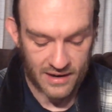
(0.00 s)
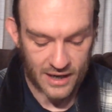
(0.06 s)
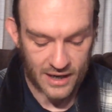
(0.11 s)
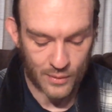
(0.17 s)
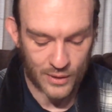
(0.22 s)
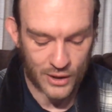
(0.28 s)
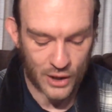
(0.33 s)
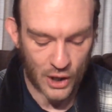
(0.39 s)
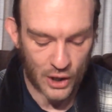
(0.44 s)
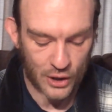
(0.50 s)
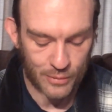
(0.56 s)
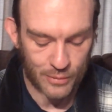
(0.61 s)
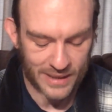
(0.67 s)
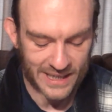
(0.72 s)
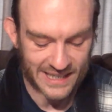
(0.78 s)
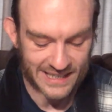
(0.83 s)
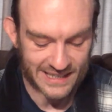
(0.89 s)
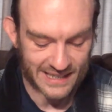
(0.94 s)
I would call you
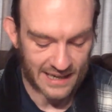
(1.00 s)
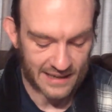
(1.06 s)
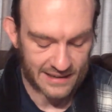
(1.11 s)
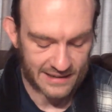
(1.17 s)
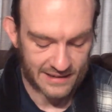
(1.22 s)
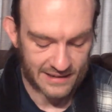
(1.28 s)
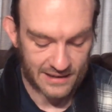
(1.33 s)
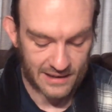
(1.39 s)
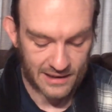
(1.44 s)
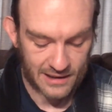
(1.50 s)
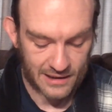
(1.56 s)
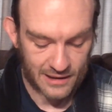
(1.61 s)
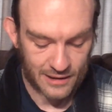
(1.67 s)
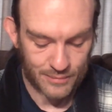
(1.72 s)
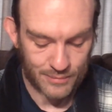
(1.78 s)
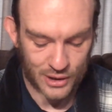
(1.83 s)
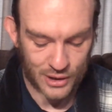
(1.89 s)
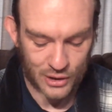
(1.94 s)
Belisa,
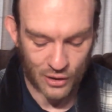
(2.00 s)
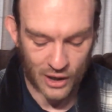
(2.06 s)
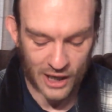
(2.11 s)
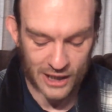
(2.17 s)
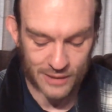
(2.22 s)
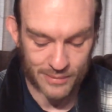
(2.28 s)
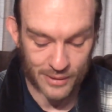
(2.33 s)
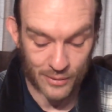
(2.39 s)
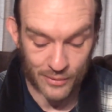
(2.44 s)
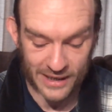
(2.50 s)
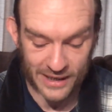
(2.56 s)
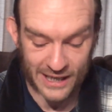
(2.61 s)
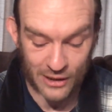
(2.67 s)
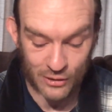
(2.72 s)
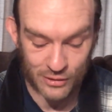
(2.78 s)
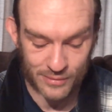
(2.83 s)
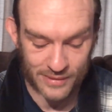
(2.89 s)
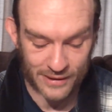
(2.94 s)
but your husband would
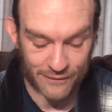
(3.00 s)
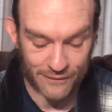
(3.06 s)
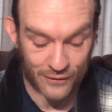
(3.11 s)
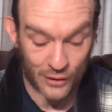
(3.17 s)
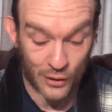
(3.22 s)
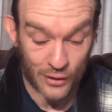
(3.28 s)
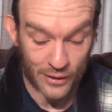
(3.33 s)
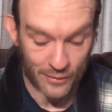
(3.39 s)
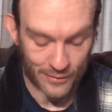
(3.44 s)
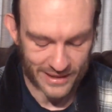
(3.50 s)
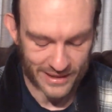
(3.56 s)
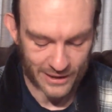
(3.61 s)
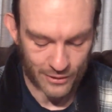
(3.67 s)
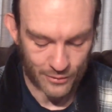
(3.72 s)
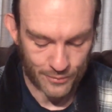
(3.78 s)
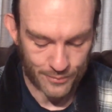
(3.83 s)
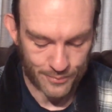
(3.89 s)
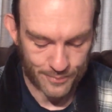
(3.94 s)
accuse me of flirting with you.